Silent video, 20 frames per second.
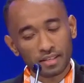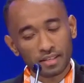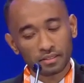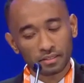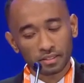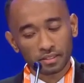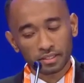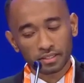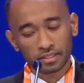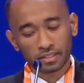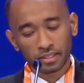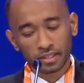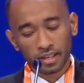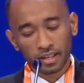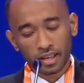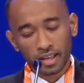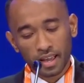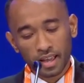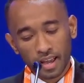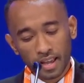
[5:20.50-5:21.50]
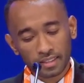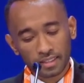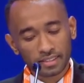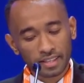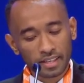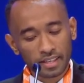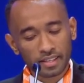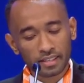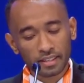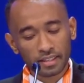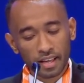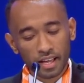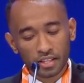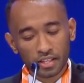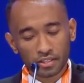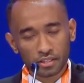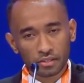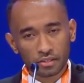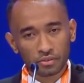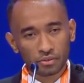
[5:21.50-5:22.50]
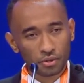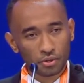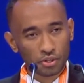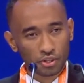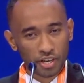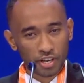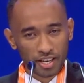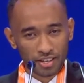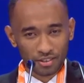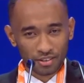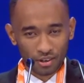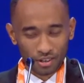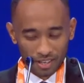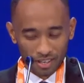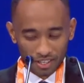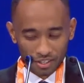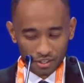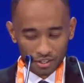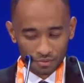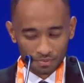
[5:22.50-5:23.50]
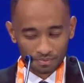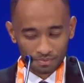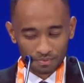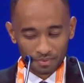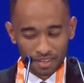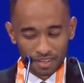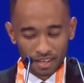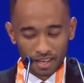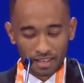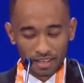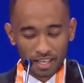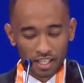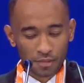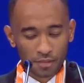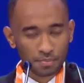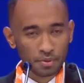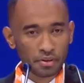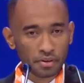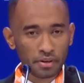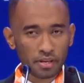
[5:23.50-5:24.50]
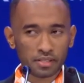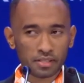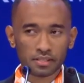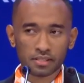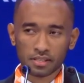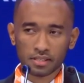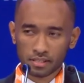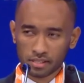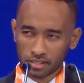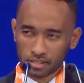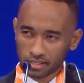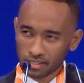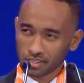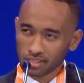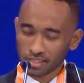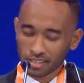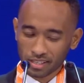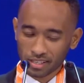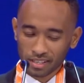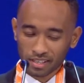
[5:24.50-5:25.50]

dialogue and taking action through shared knowledge and experiences